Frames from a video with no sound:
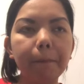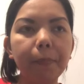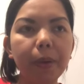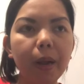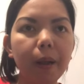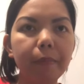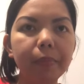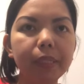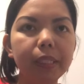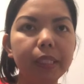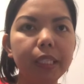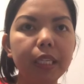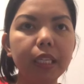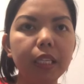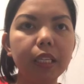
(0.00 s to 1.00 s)

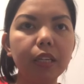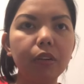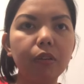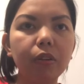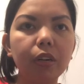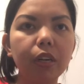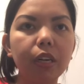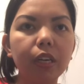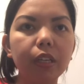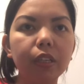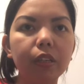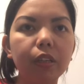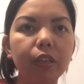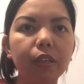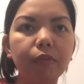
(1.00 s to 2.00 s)
family or
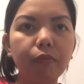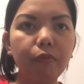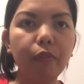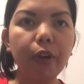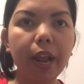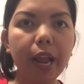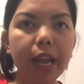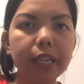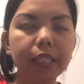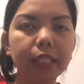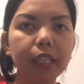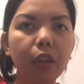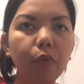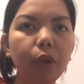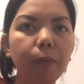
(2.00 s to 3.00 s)
your friends.
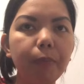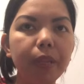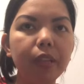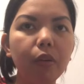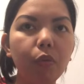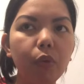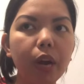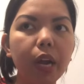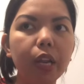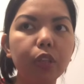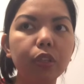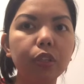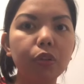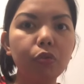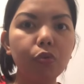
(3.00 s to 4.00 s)
They will be the
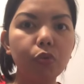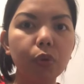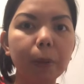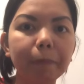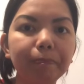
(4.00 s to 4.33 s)
one to